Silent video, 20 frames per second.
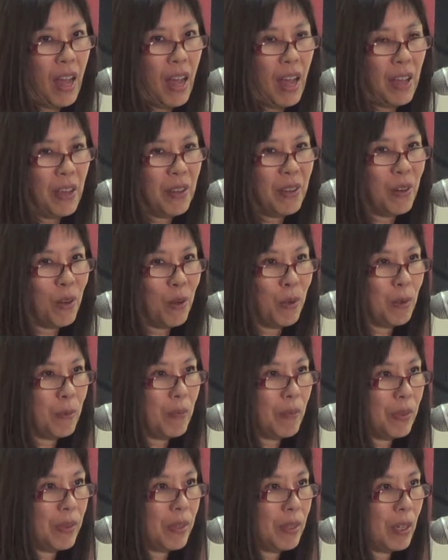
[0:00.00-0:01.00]
you know,
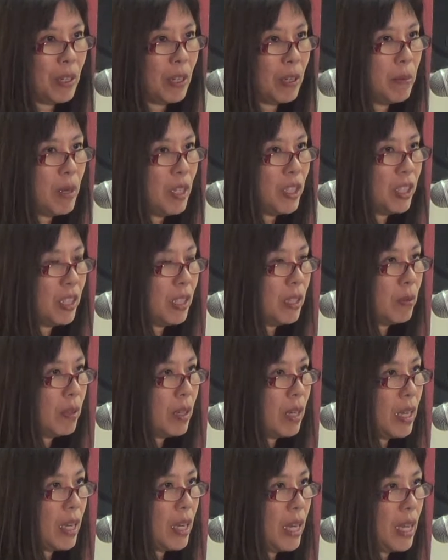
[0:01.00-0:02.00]
the Commission
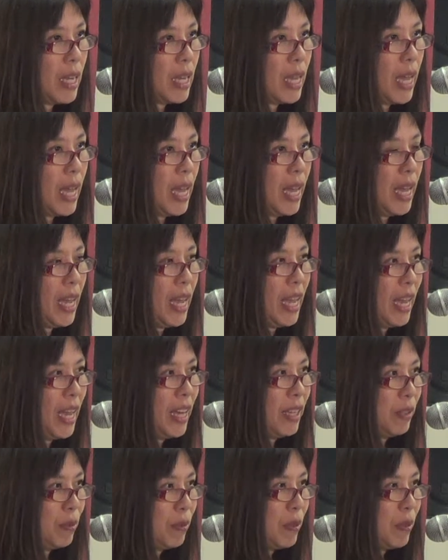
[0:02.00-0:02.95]
has